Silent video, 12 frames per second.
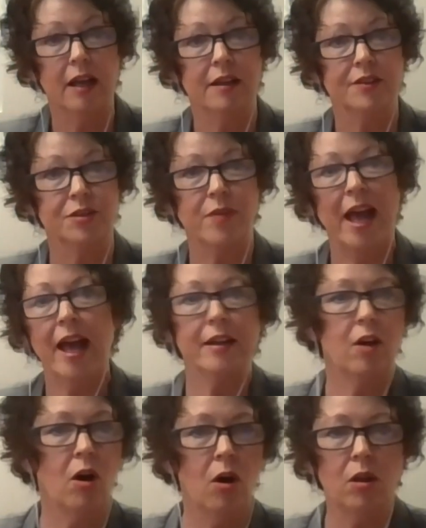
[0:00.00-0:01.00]
So that
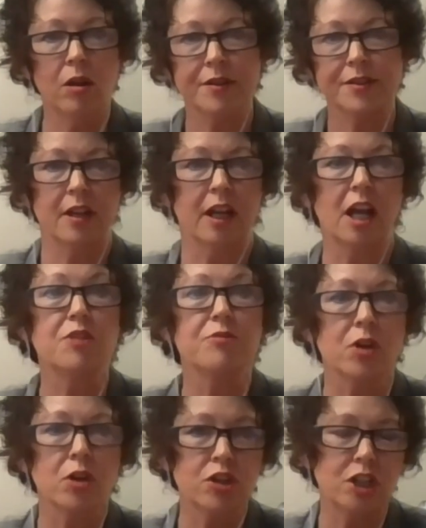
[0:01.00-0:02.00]
all is a
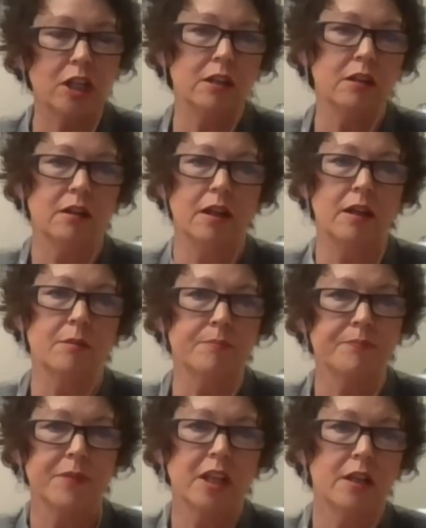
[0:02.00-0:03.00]
converging
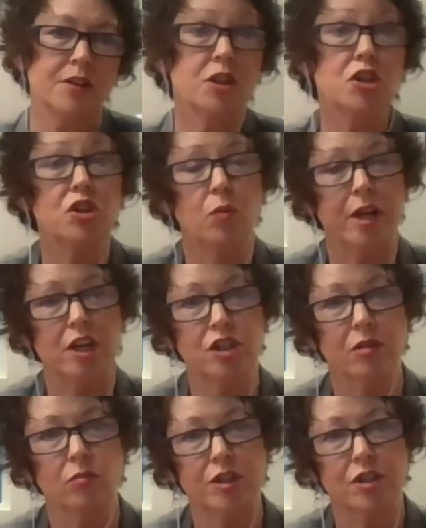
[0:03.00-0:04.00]

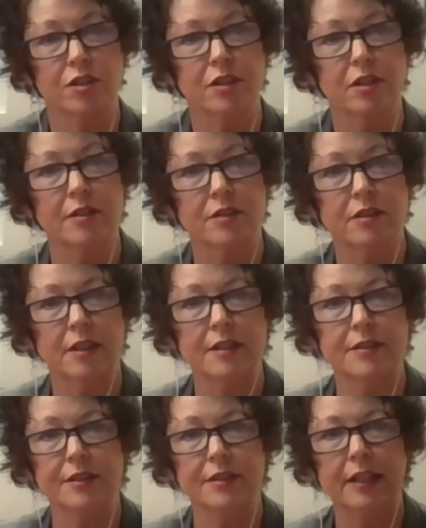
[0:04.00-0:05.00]
situation, which
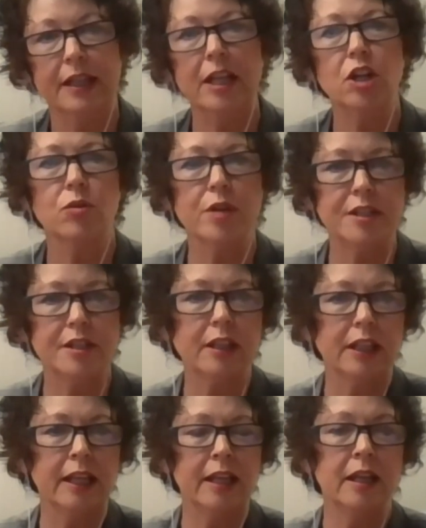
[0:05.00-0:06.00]
is
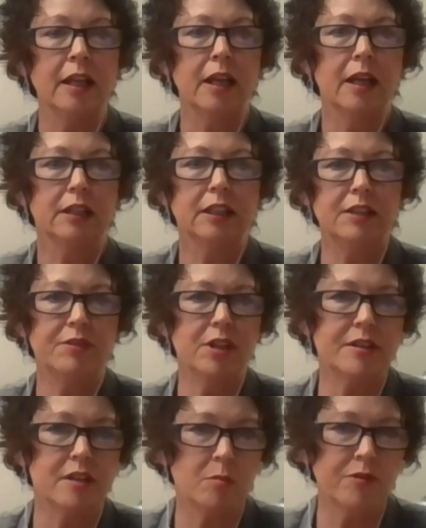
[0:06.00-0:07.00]
increasingly leaving
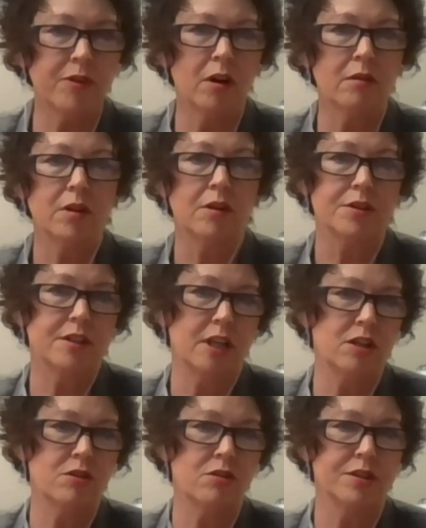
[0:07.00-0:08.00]
some of our
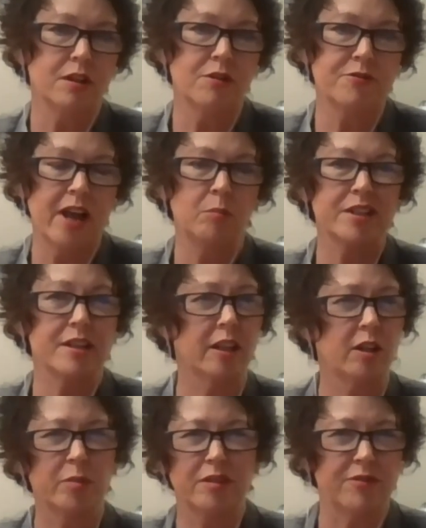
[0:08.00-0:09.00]
seniors and our families a
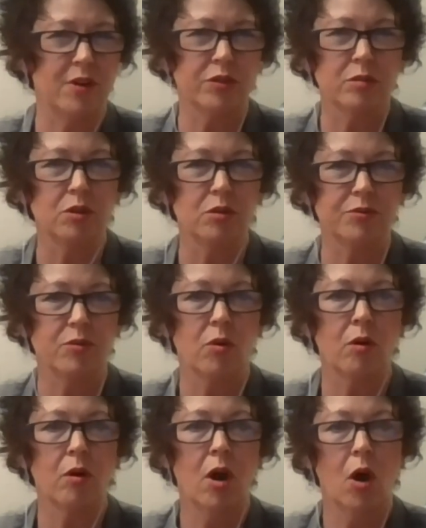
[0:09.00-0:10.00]
little bit vulnerable
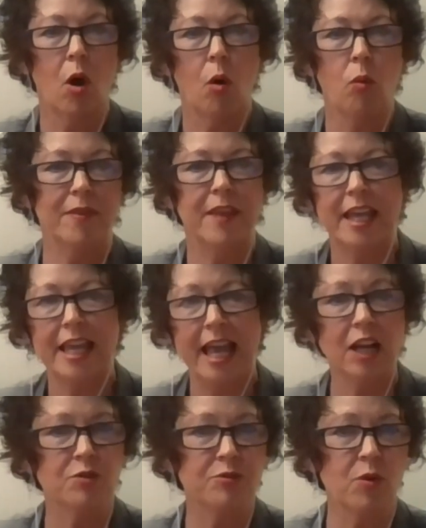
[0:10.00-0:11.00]
for what they
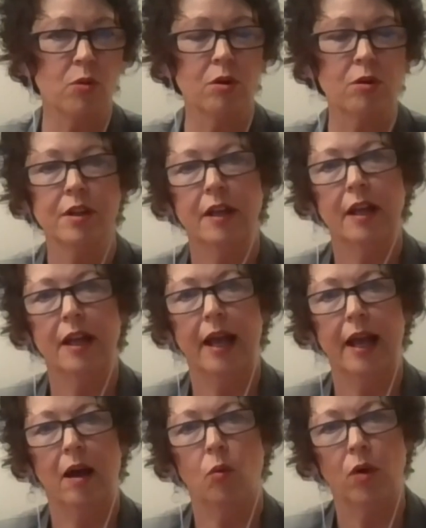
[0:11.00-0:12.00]
can afford,
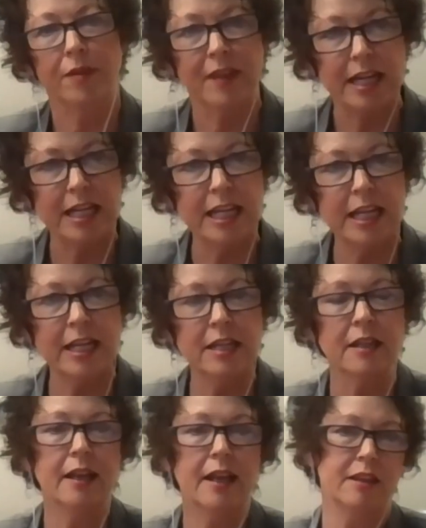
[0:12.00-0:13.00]
what they need,
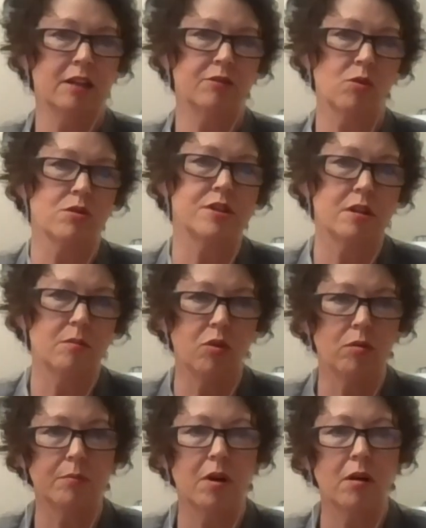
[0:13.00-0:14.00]
and then of course the
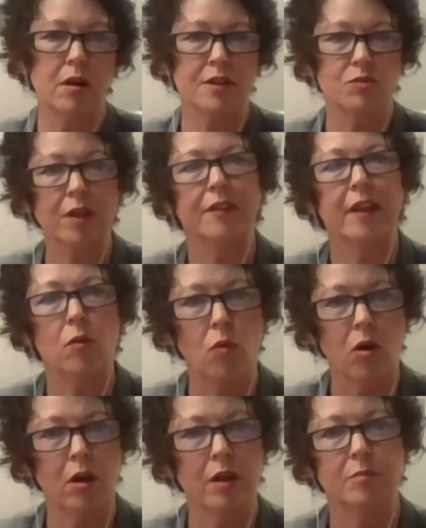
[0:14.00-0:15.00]
important part is what they
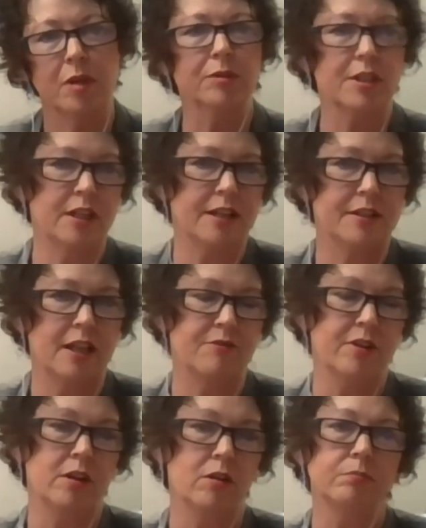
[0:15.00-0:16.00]
want to be able to stay safe
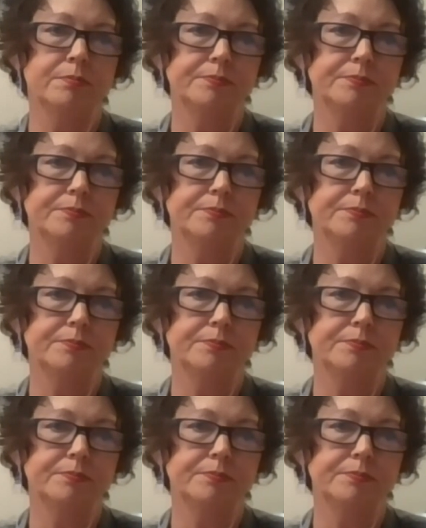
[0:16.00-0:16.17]
at home.